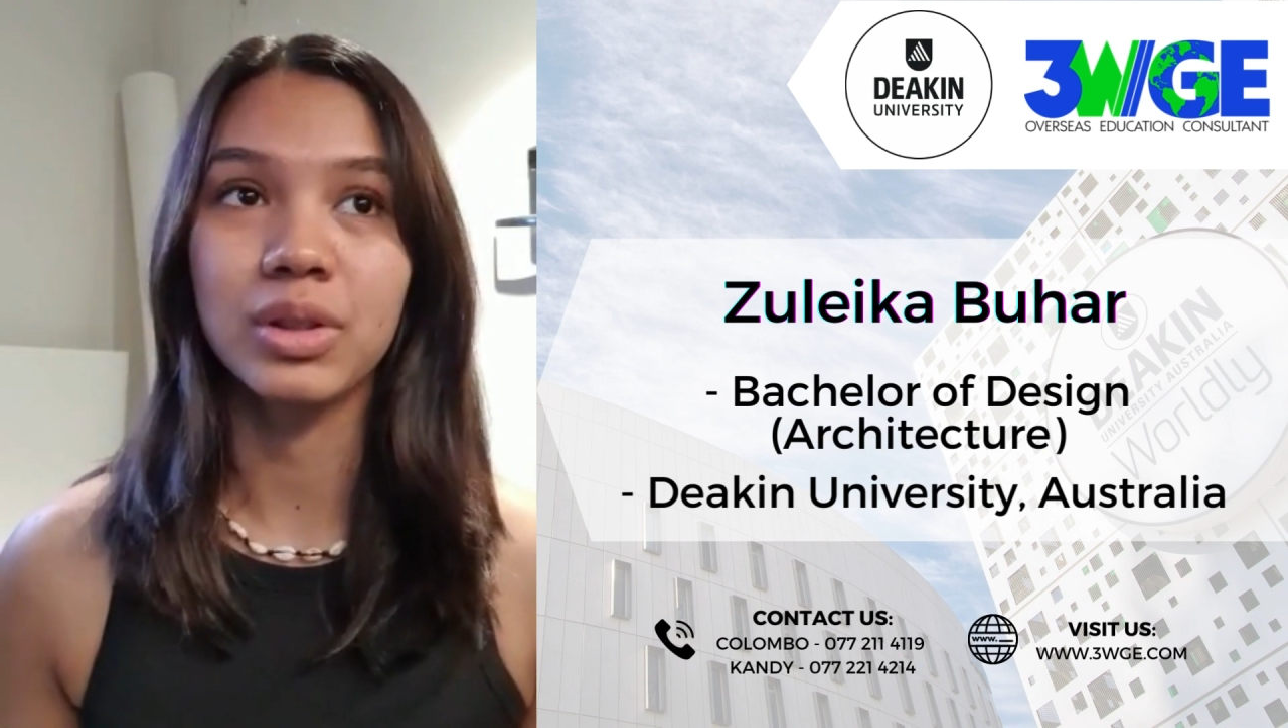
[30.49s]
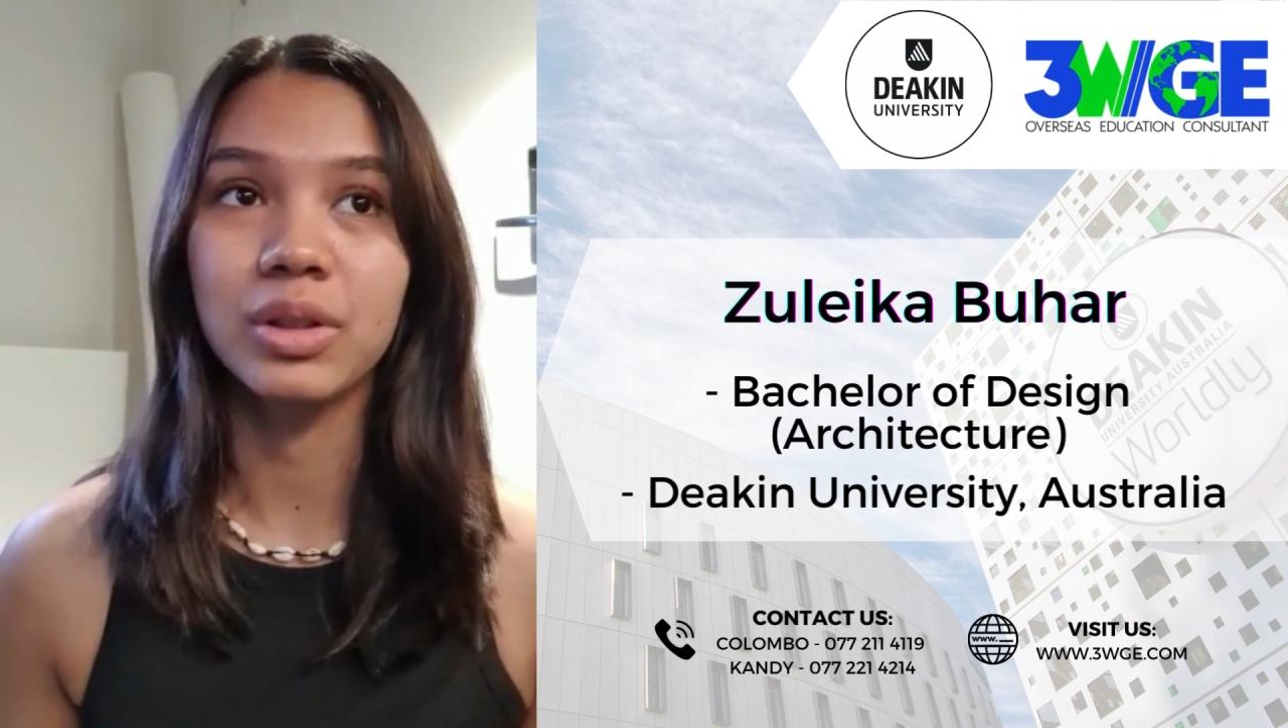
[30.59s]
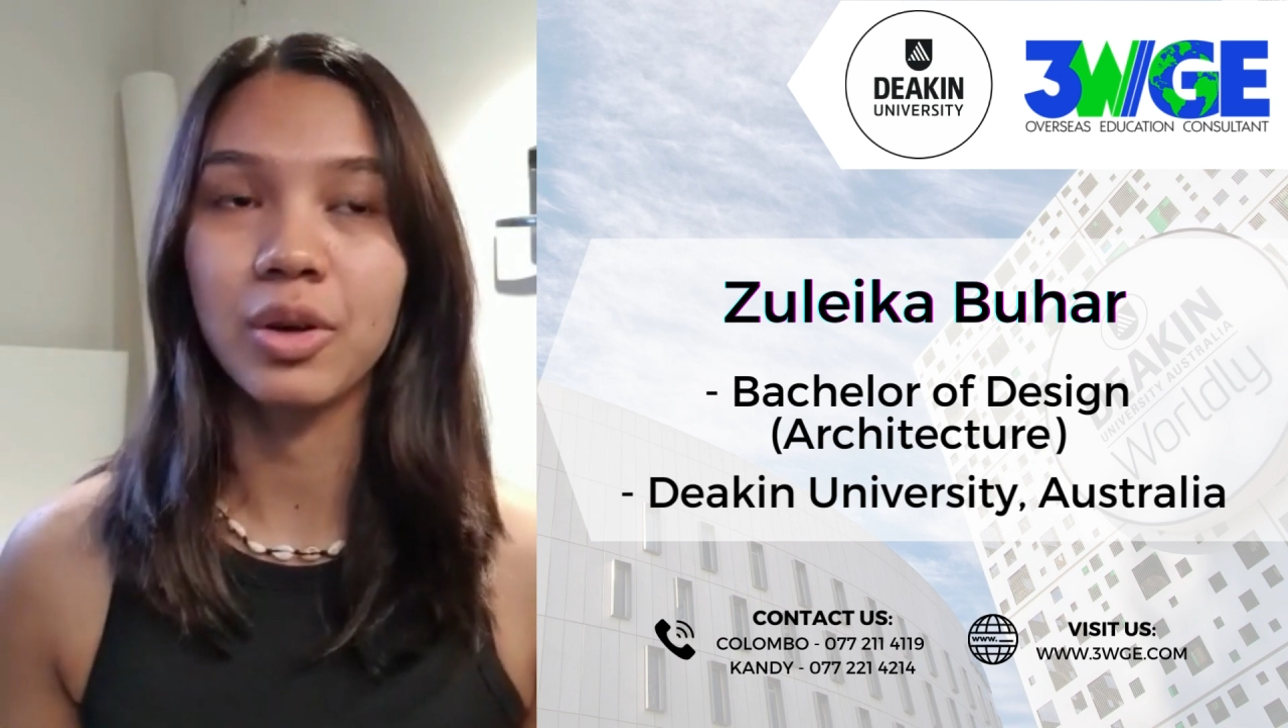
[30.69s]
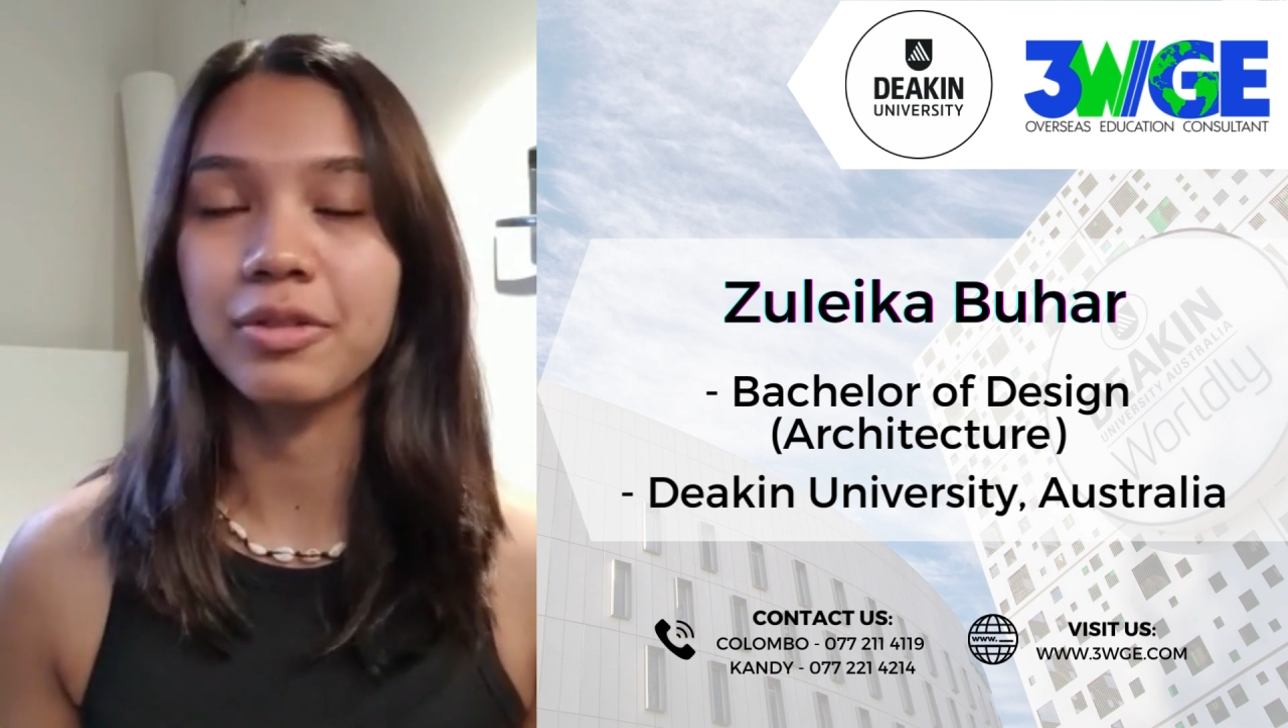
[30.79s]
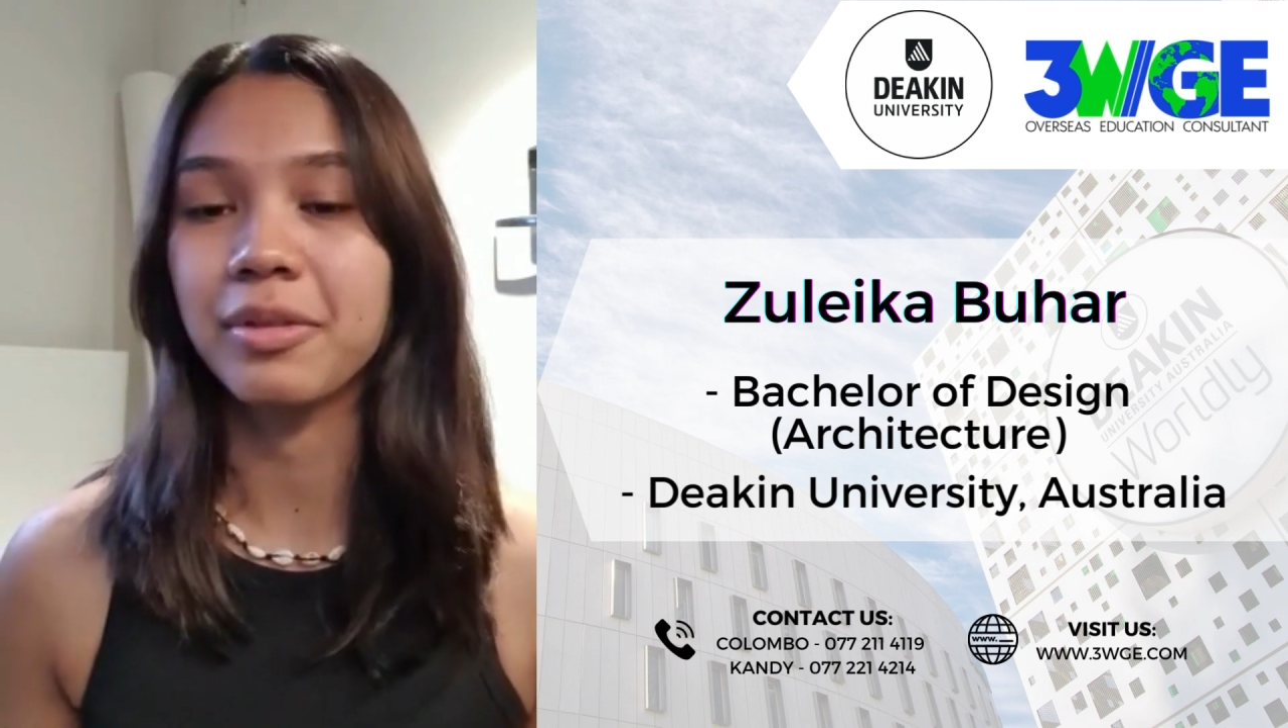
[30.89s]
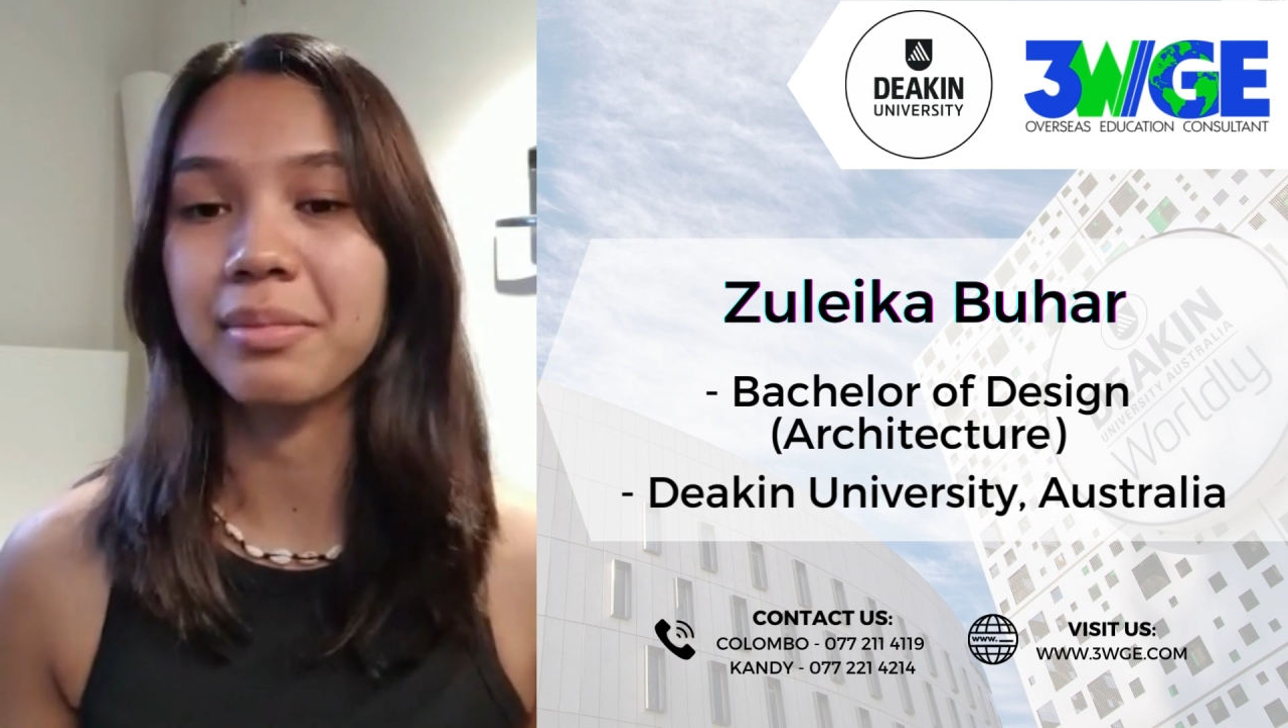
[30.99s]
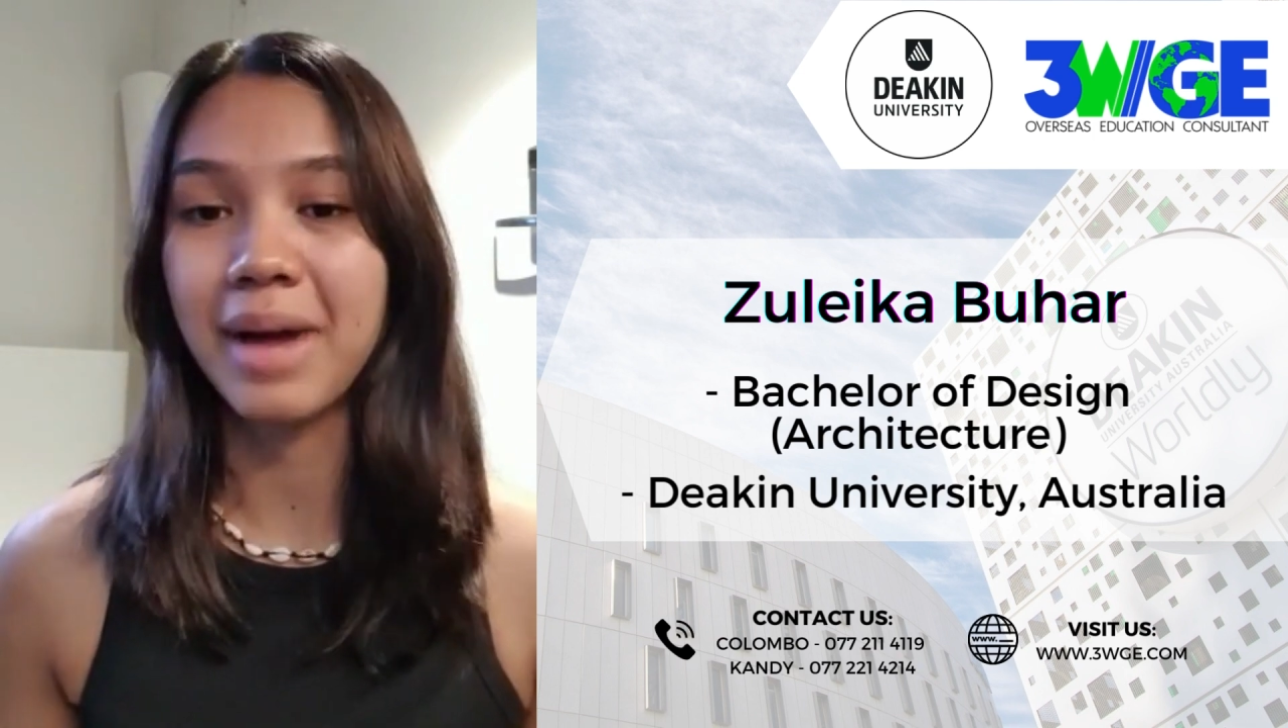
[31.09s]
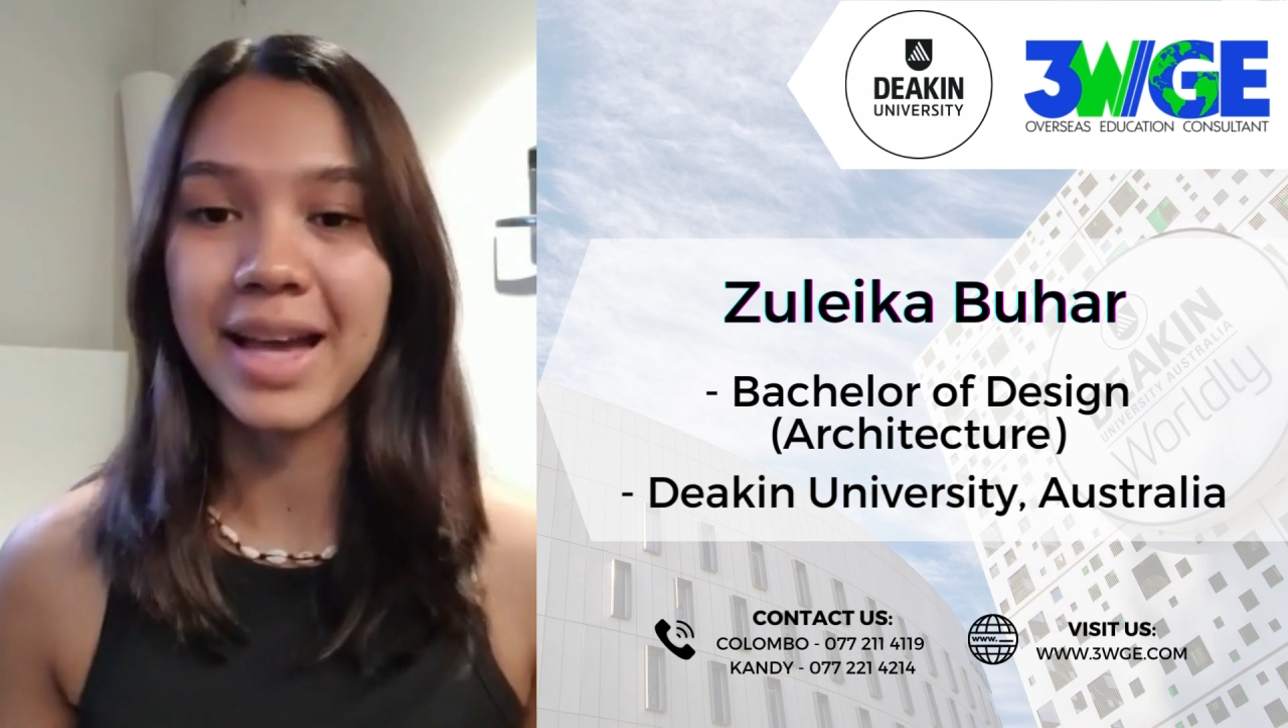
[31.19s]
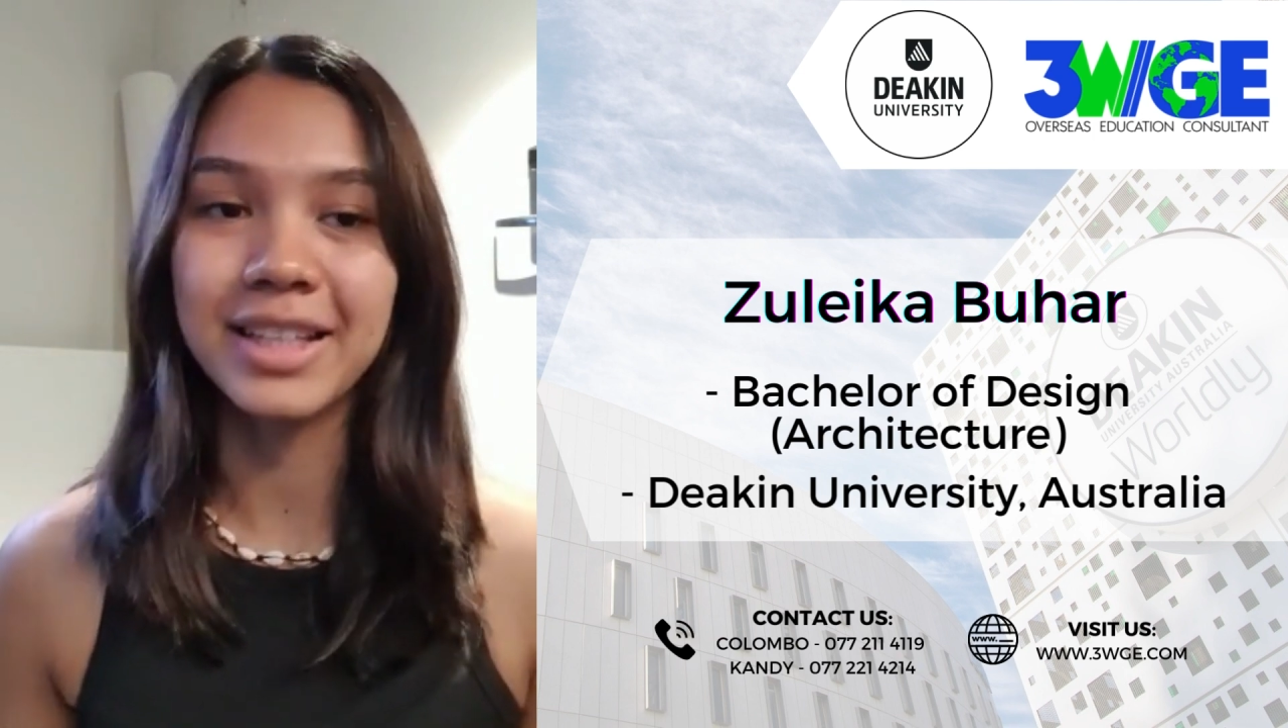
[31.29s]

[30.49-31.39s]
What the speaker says: go for my